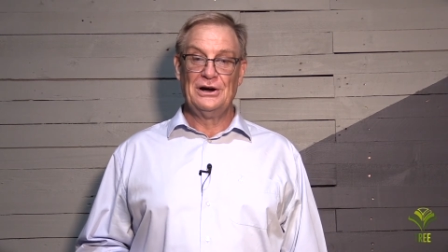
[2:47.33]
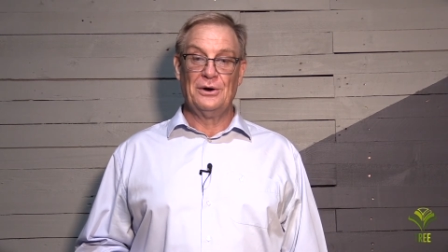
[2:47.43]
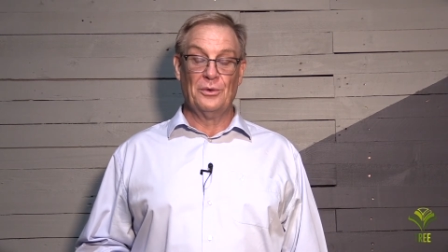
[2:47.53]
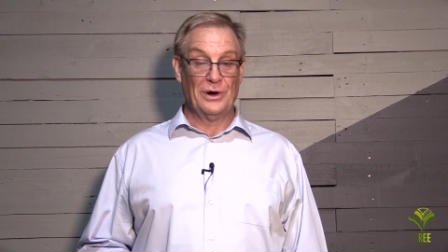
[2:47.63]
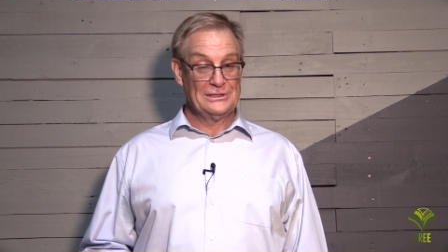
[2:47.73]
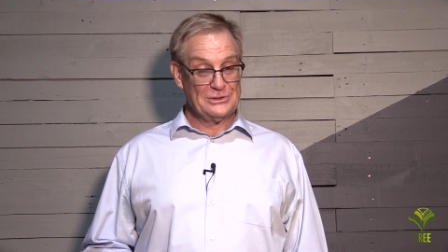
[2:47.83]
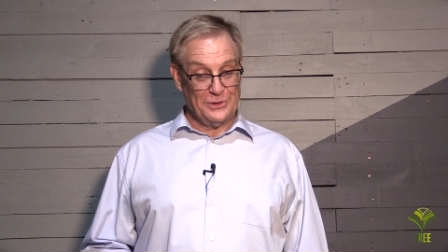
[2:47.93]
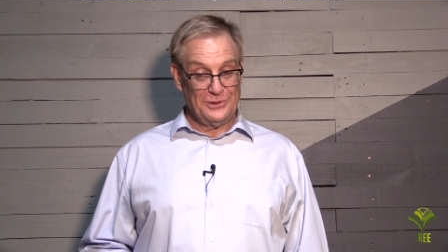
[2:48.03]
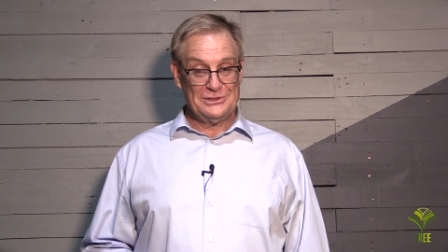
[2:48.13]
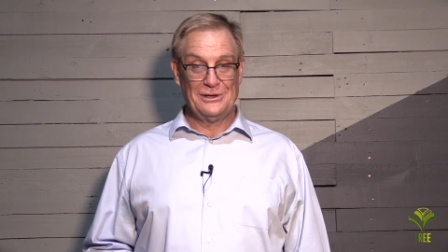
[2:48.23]
once
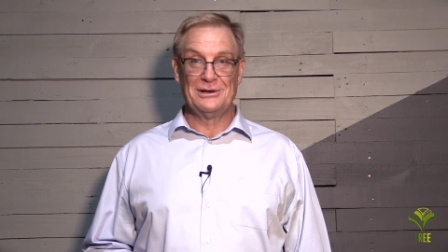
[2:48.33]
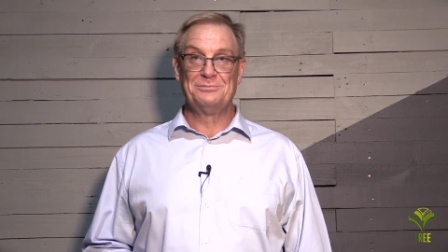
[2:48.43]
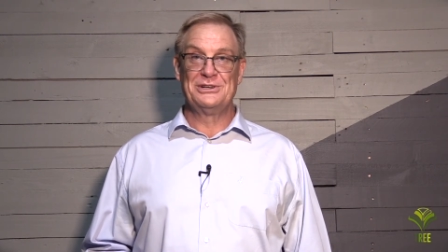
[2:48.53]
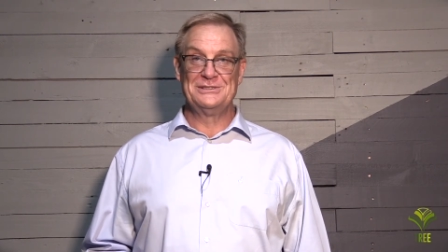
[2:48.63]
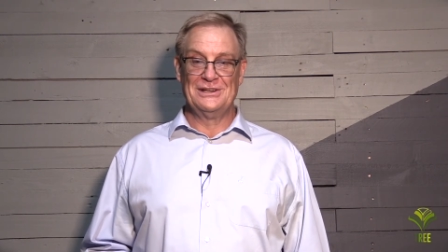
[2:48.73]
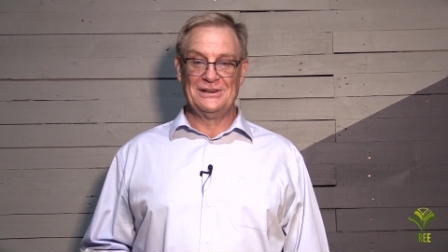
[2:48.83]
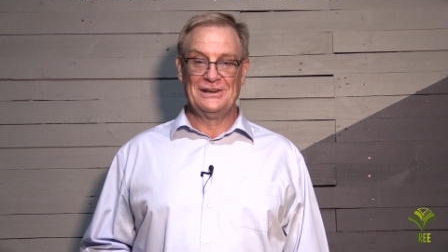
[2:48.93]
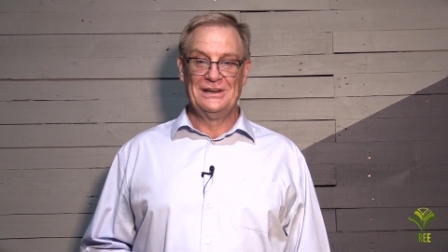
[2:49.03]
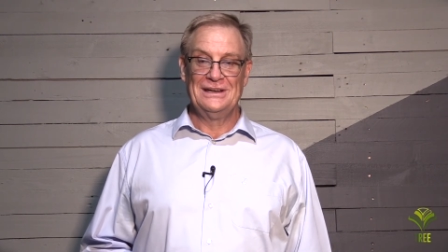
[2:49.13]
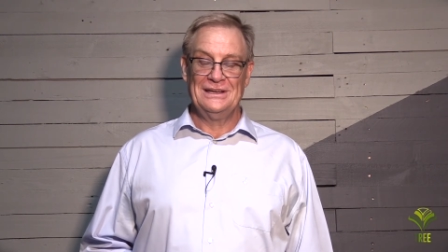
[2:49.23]
also a prisoner
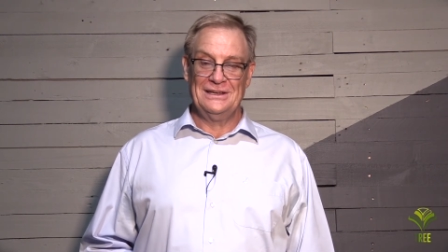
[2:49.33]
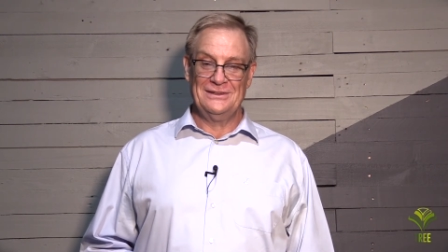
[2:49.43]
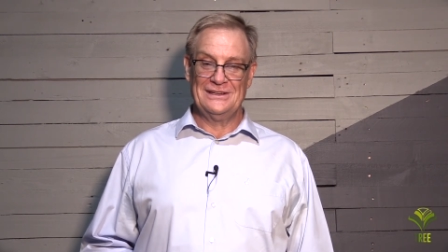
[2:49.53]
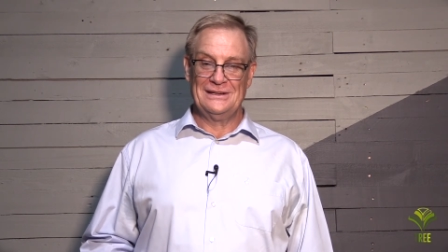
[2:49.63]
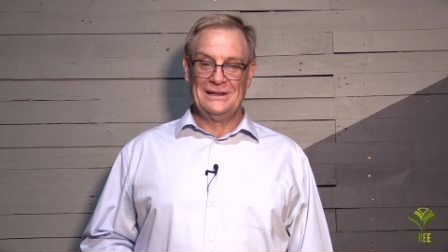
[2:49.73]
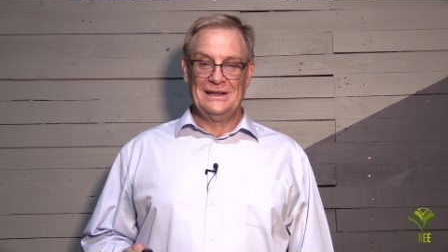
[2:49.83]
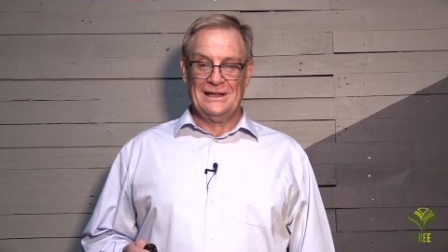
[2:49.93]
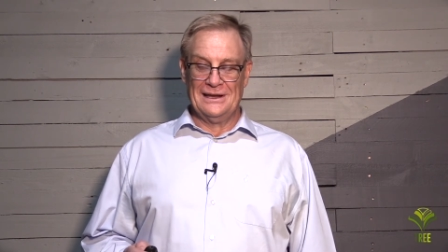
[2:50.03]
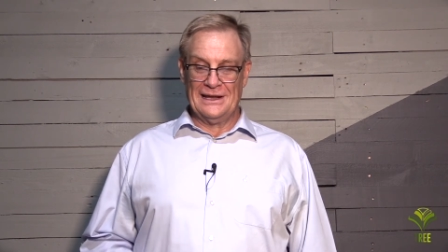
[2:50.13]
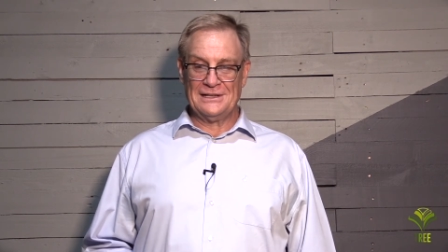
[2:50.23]
in the
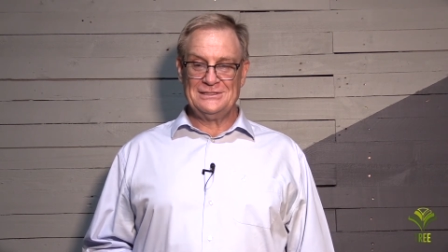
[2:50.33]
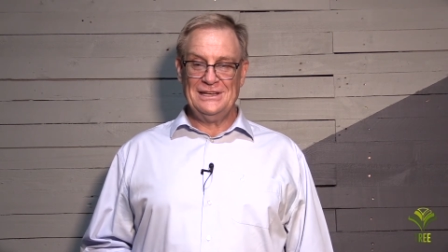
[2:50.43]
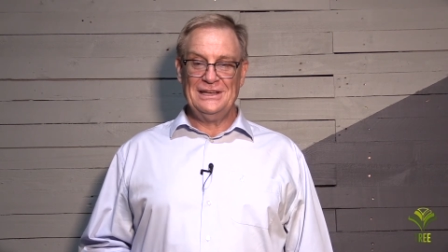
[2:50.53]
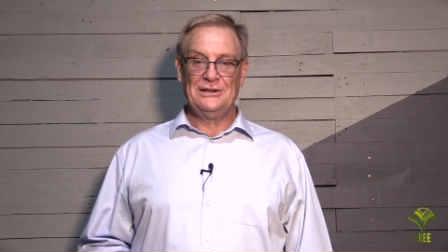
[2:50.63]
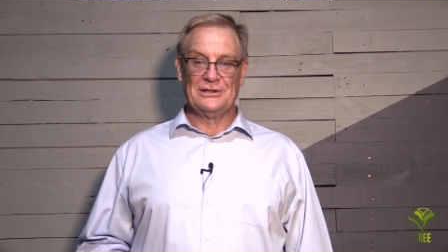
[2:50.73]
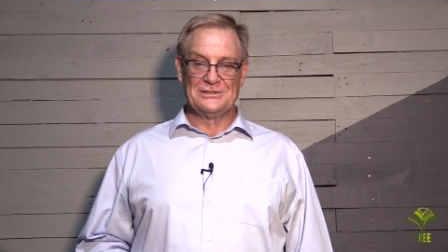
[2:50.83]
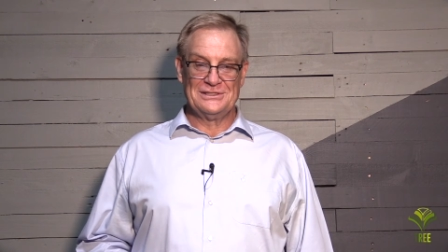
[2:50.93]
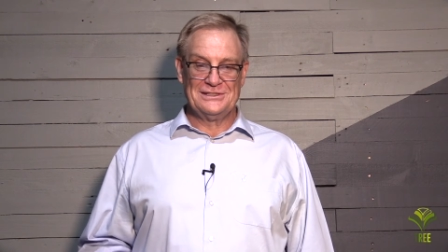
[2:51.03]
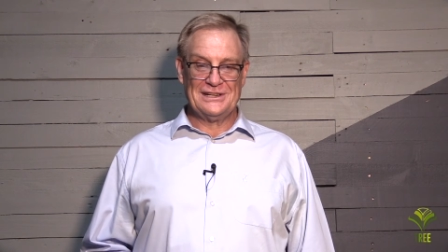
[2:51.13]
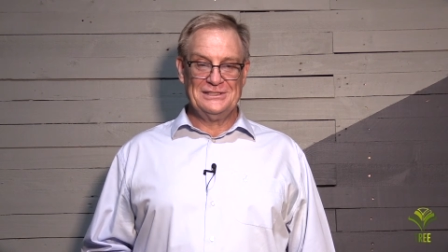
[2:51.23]
Nazi
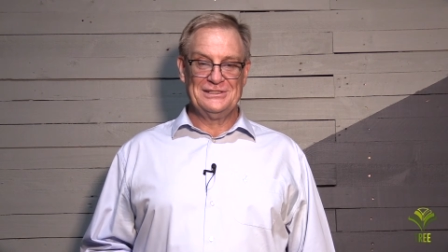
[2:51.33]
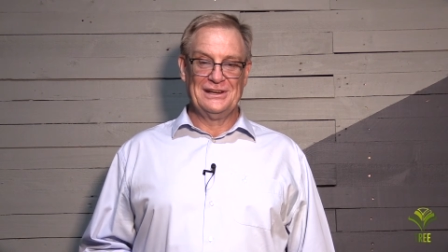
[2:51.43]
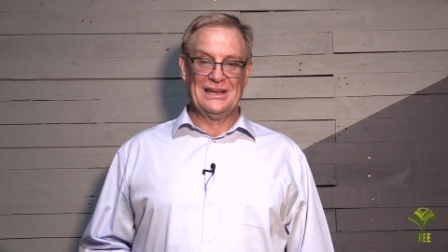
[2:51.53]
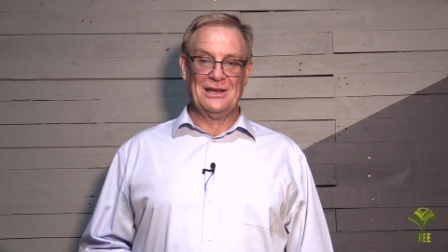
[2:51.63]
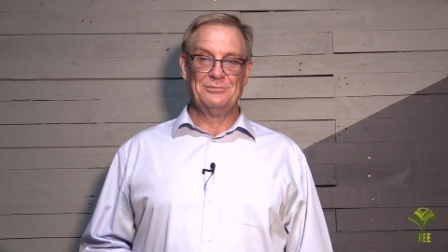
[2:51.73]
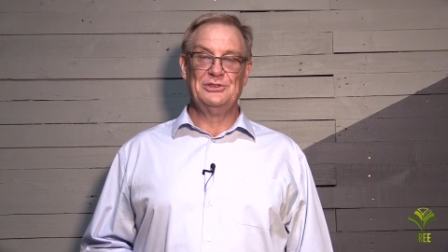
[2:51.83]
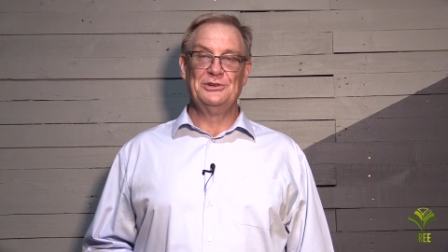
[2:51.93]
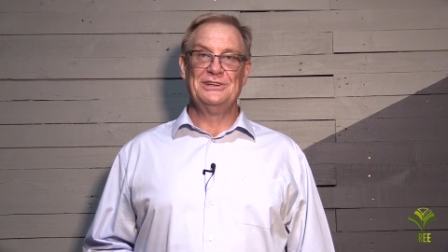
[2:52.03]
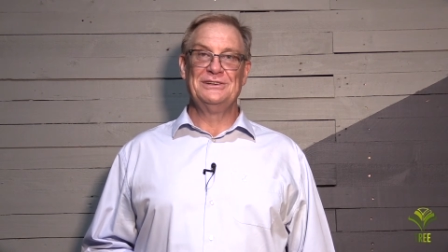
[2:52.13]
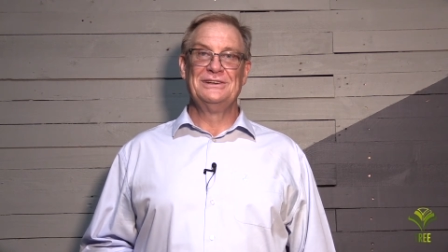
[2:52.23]
concentration camp
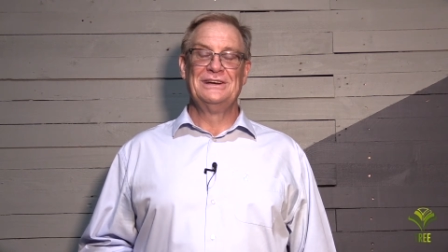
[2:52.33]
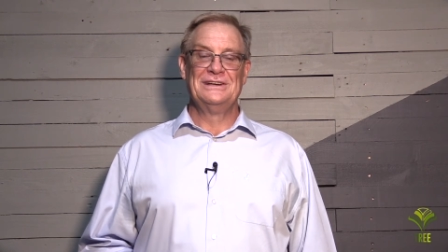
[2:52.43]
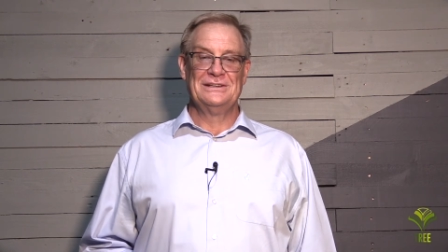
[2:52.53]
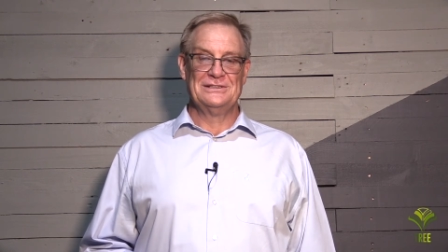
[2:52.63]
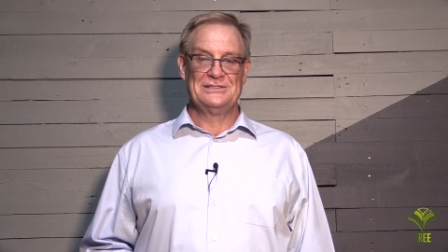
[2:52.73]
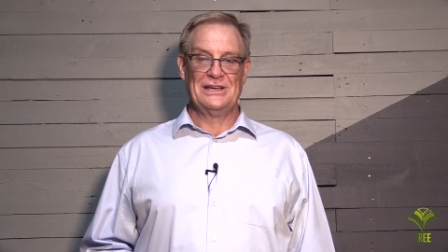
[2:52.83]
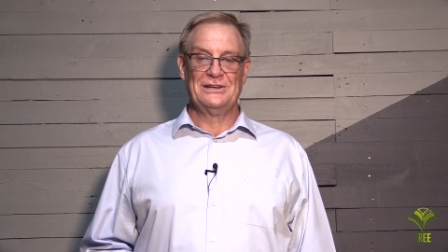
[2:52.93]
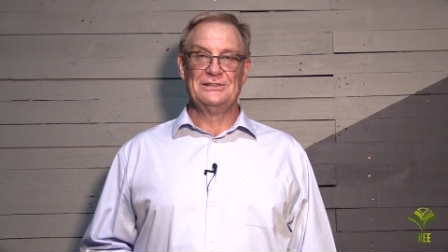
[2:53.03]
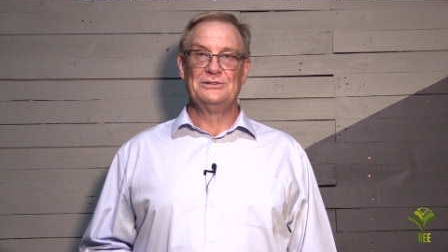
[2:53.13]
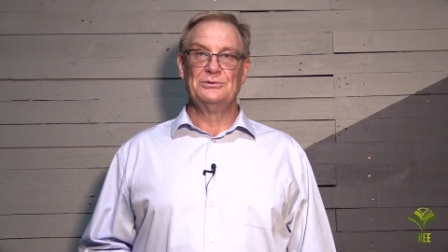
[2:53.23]
during the
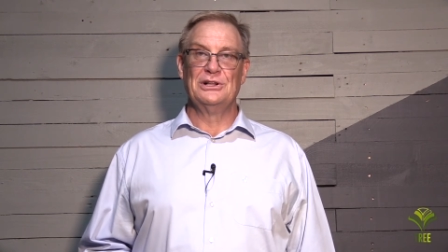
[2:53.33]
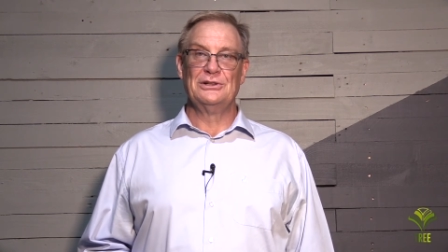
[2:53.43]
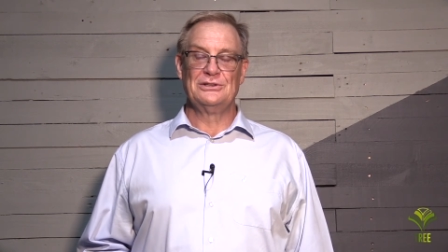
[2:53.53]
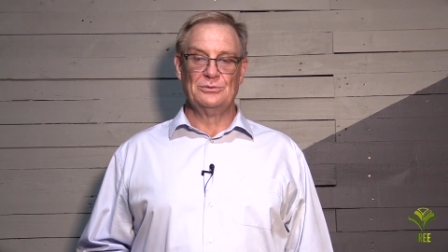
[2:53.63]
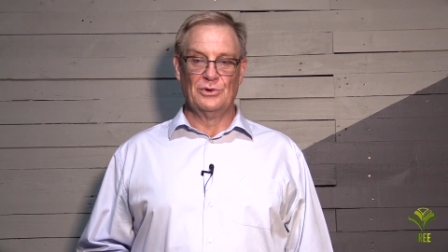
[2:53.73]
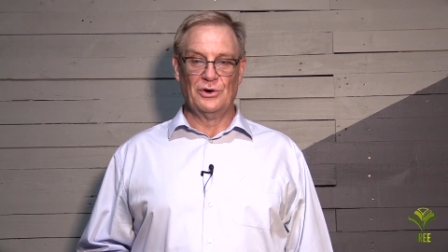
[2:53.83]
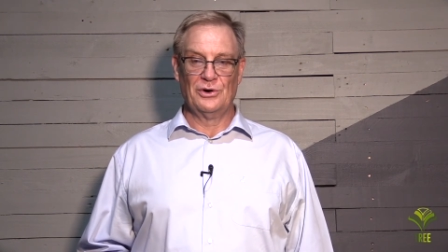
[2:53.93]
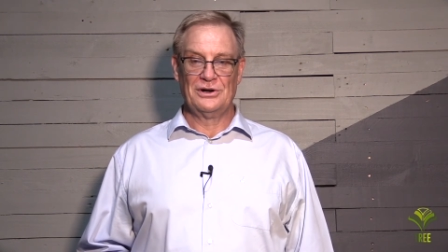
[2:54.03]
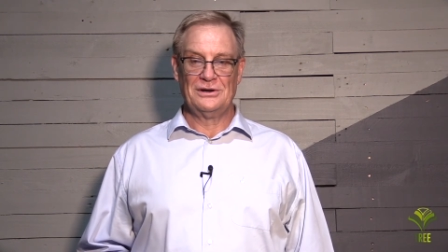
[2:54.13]
Second World War.